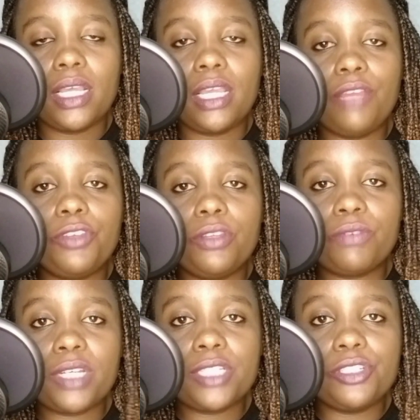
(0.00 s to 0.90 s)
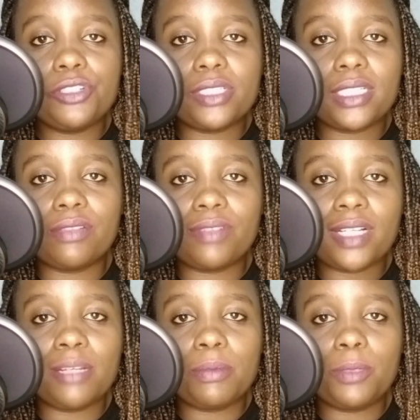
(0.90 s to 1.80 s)
If you invest in yourself,
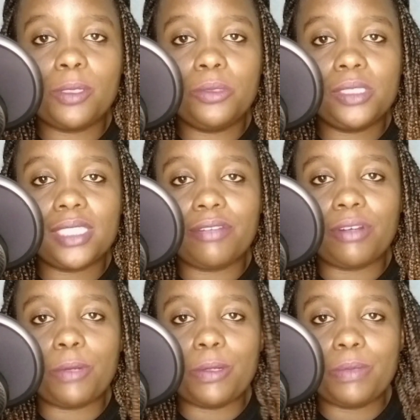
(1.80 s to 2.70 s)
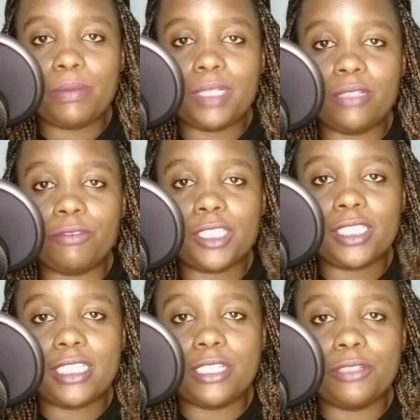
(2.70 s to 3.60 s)
other people won't have a problem in
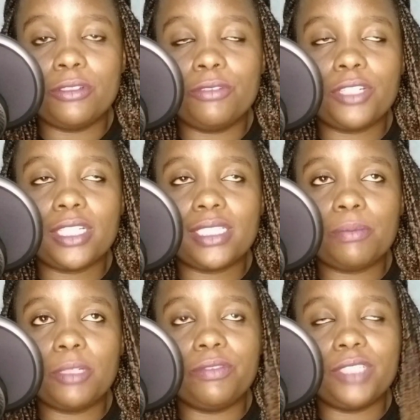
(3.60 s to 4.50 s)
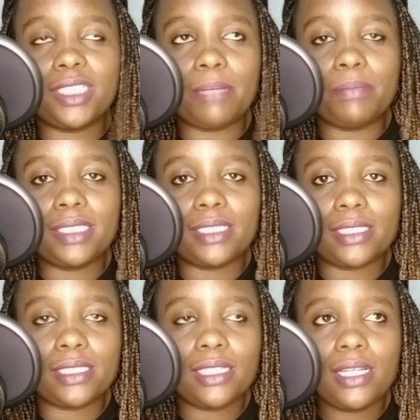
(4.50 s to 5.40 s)
investing in you. For example, if it's a
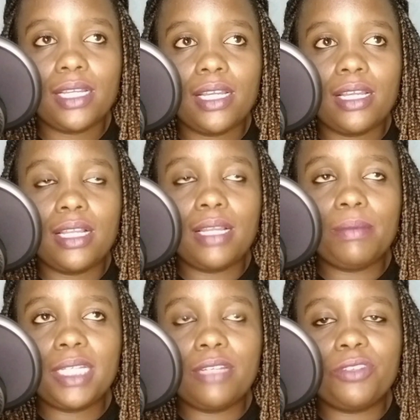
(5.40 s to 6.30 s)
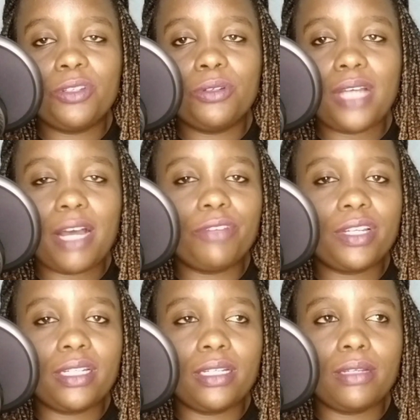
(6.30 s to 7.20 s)
business. Let me give you a
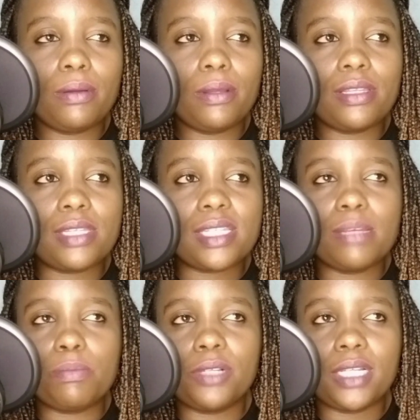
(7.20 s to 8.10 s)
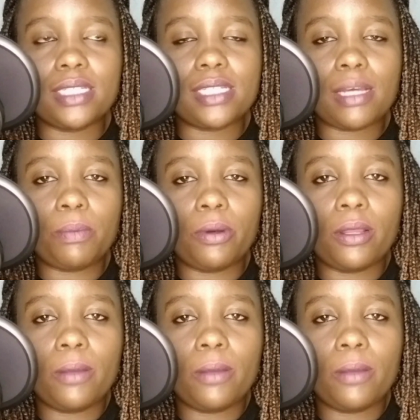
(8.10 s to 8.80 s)
very simple example.